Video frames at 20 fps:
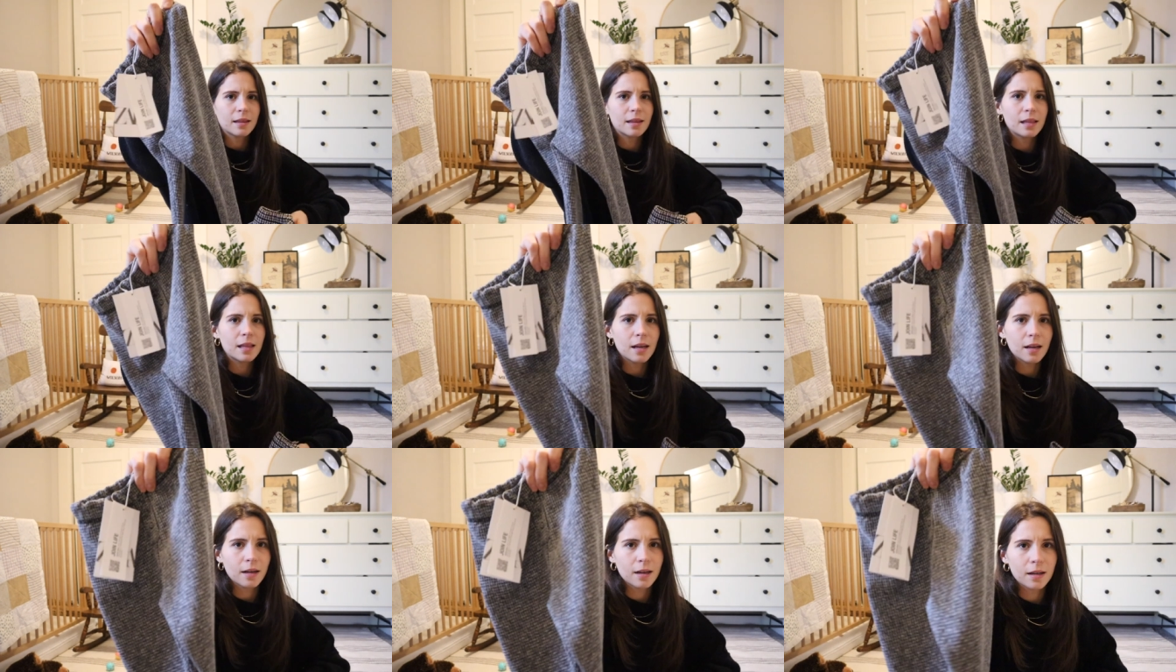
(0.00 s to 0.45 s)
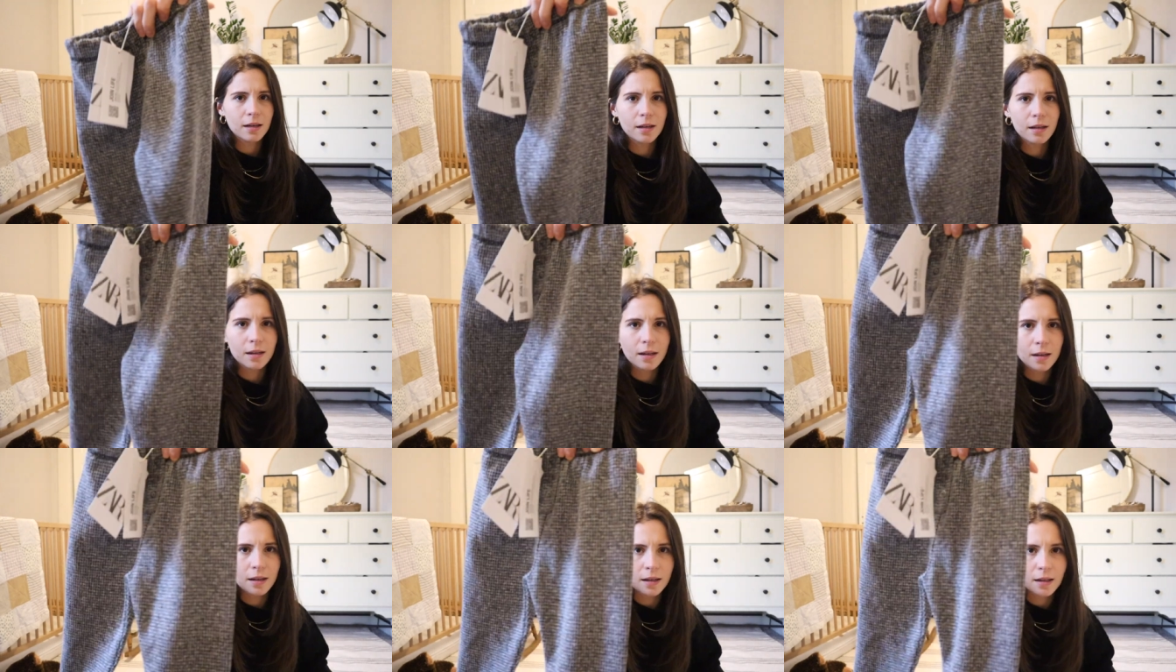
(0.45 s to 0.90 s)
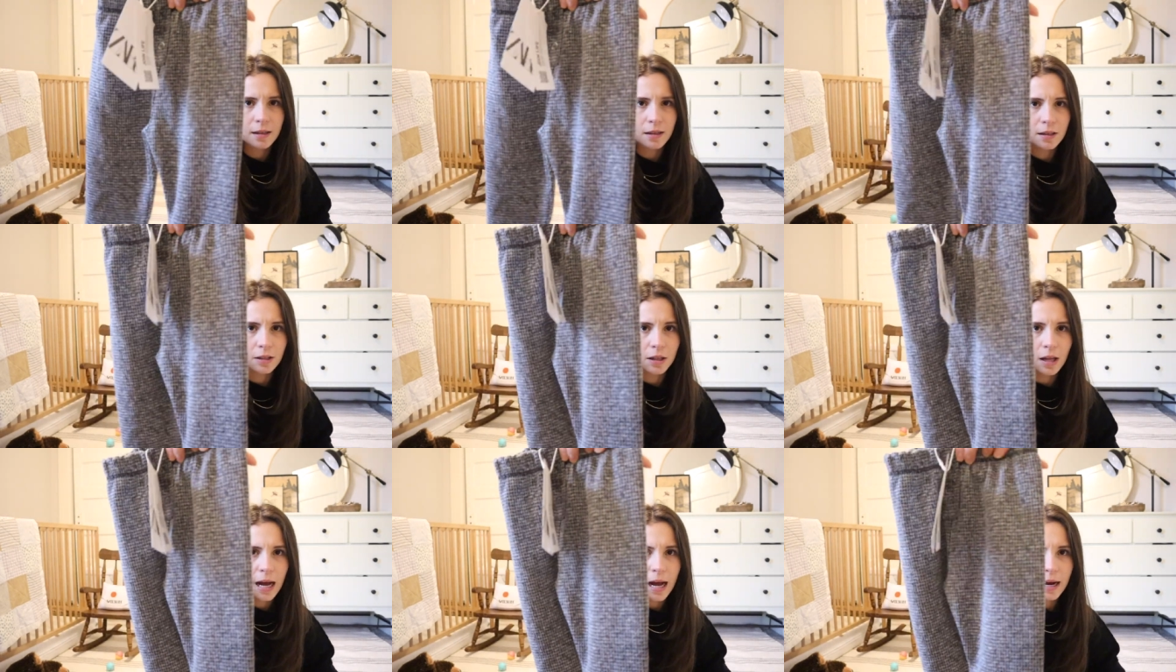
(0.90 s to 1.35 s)
they're
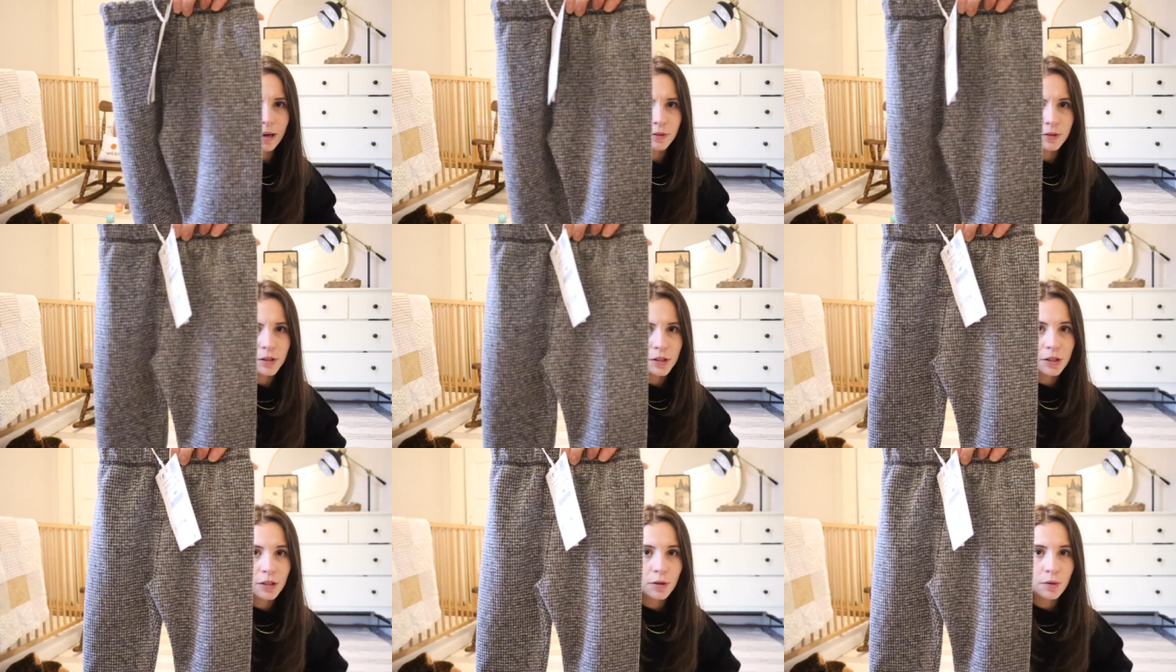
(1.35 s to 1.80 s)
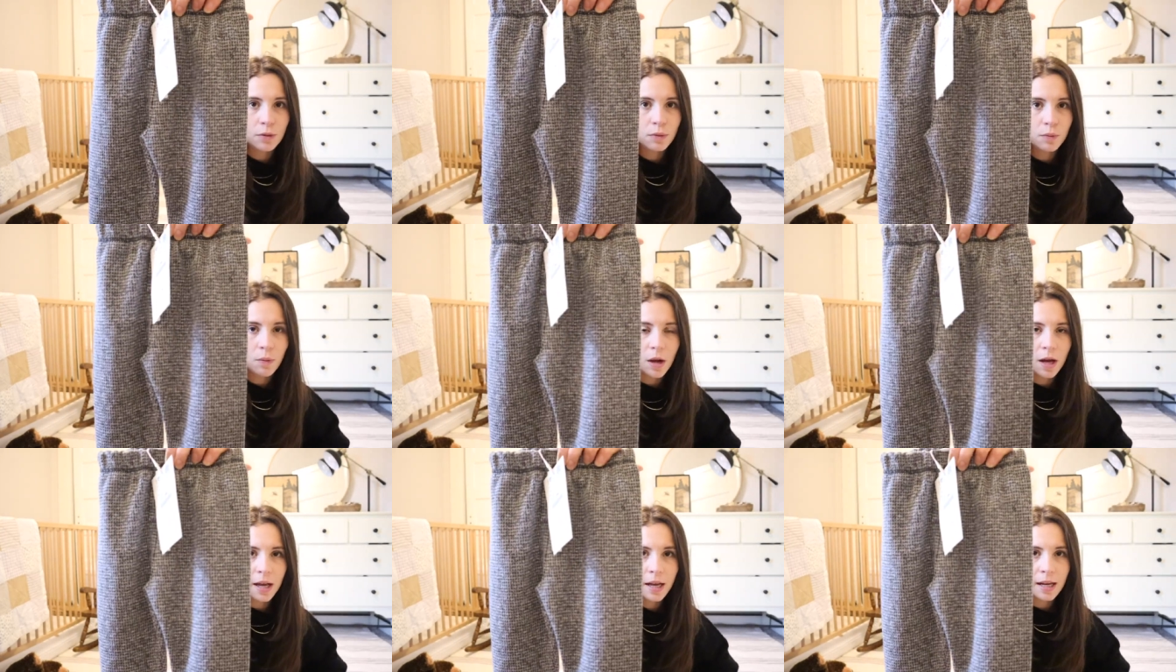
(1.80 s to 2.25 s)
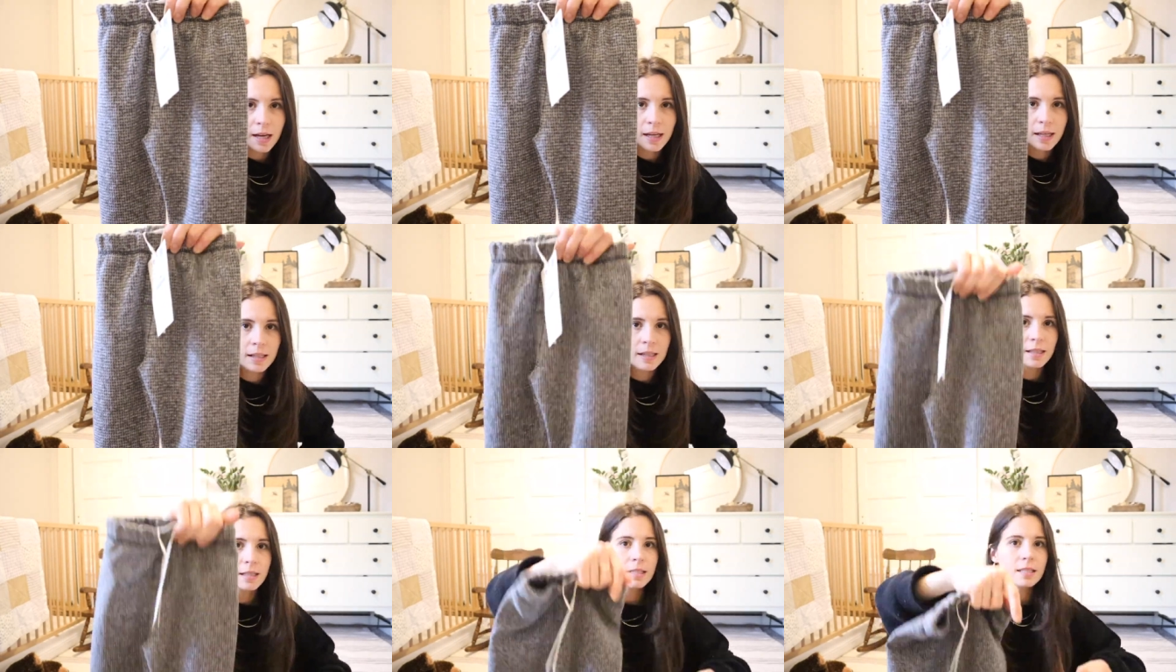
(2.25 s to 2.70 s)
little houndstooth
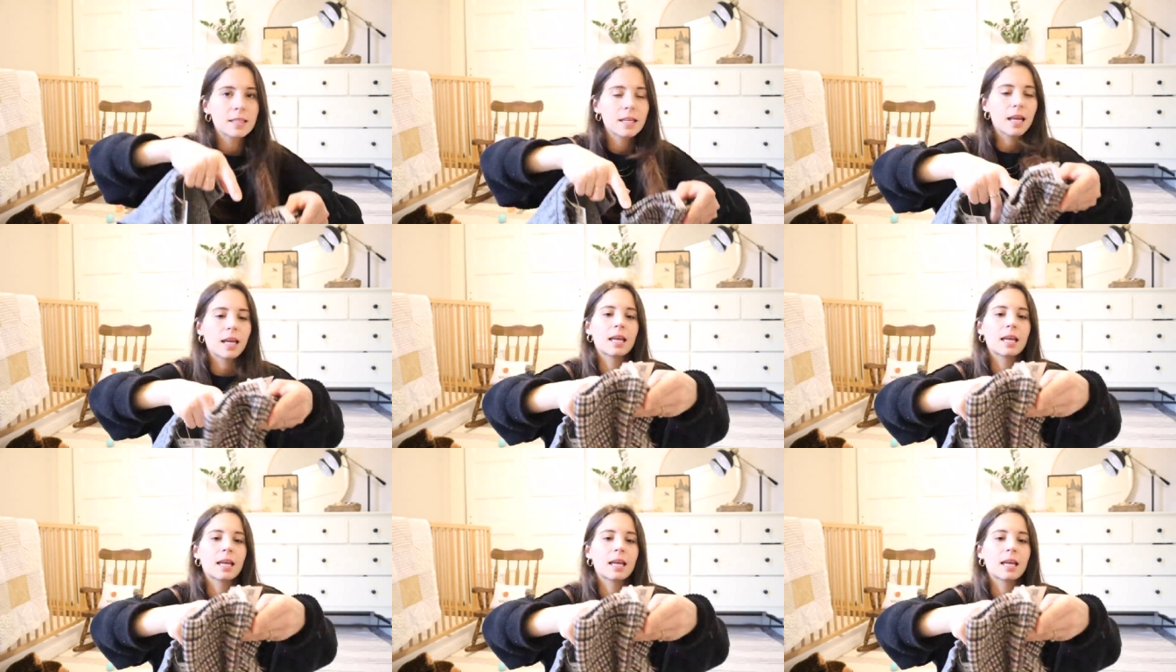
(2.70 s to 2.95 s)
ones